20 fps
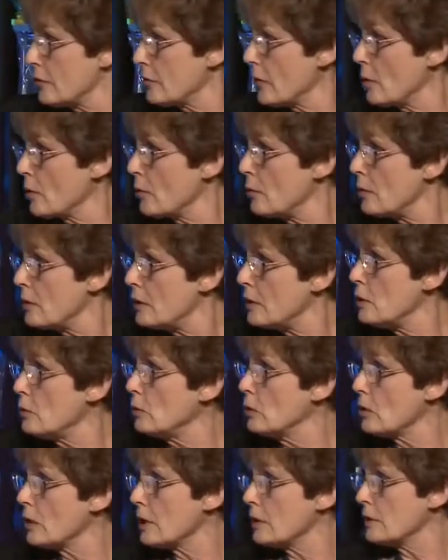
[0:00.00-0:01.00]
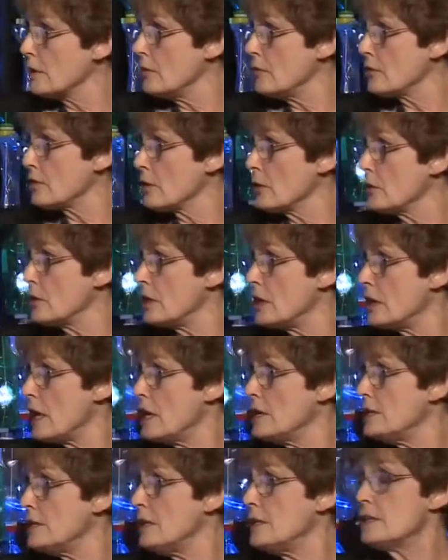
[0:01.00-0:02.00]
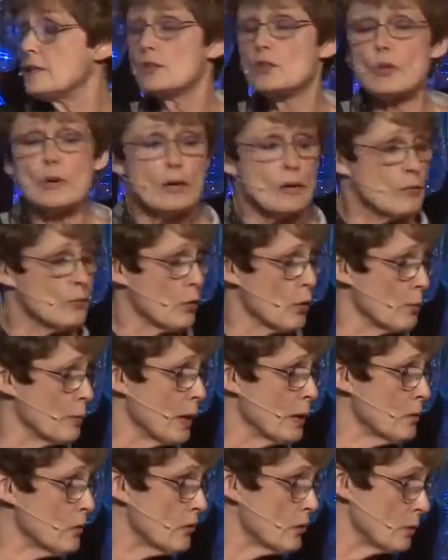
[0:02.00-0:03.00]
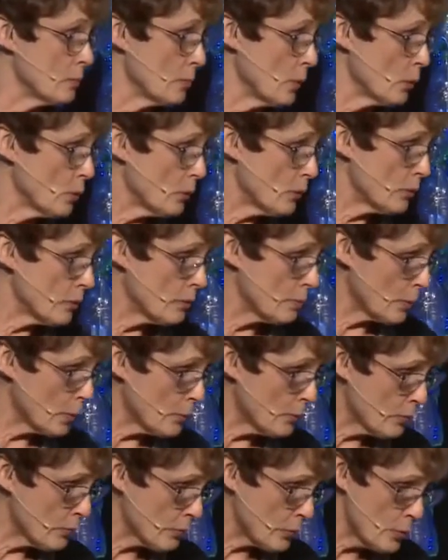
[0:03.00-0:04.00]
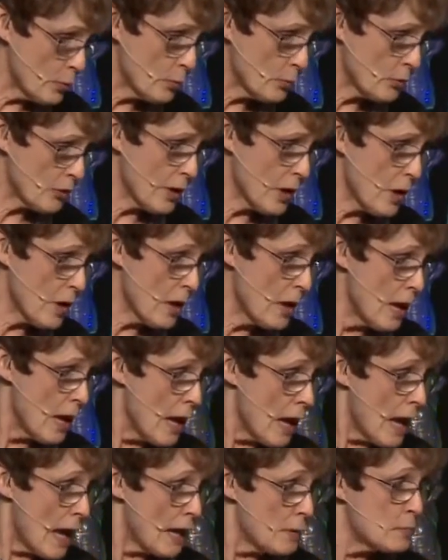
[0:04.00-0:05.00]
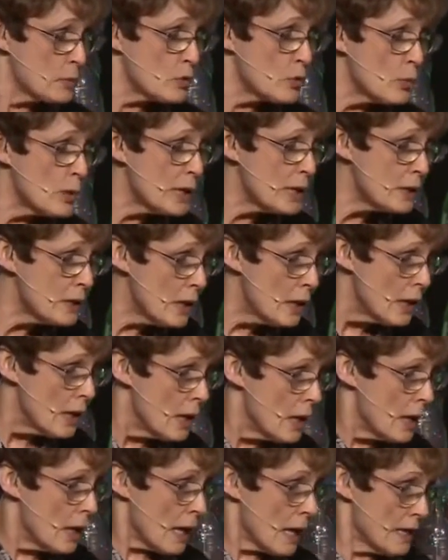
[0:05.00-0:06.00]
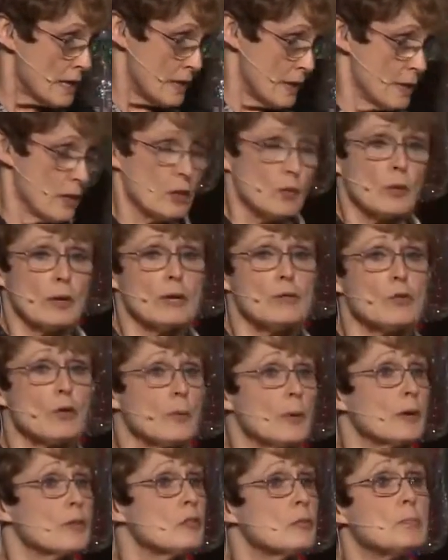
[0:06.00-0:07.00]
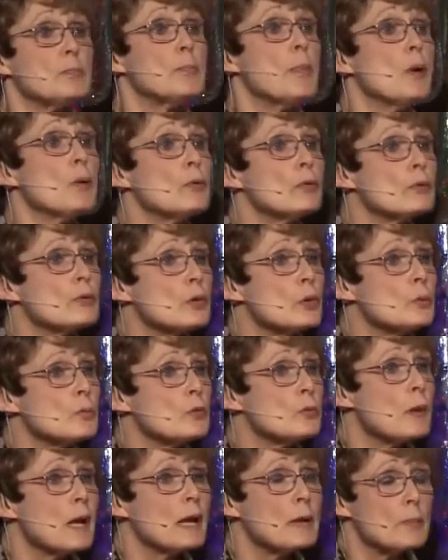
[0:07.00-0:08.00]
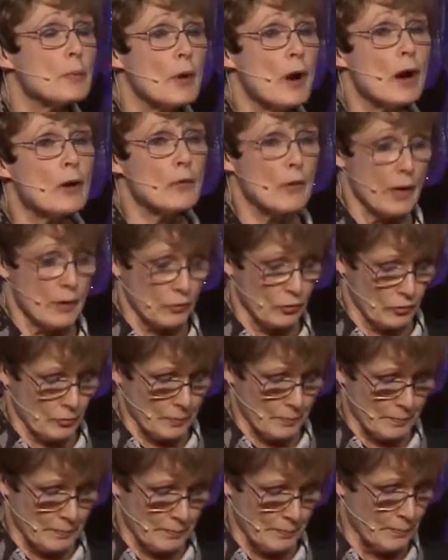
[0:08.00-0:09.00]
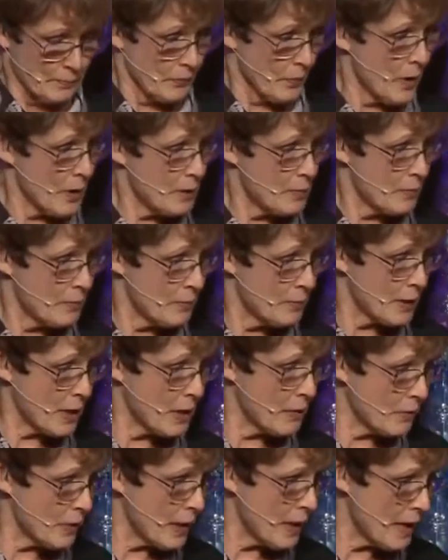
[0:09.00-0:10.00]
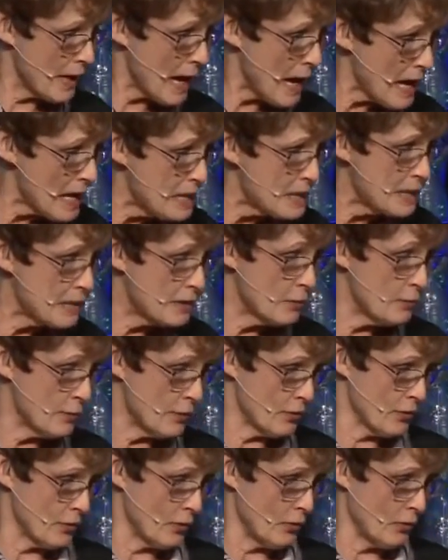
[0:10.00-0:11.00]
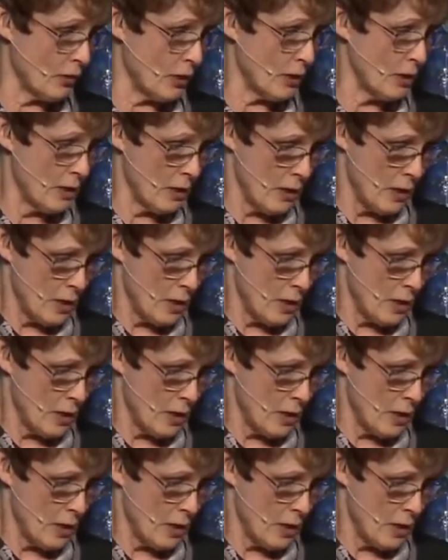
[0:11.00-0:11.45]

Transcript: So you look at these children at 18 and 24 months in both groups there, and between 18 and 24 months, both groups make progress, right? They gain in efficiency.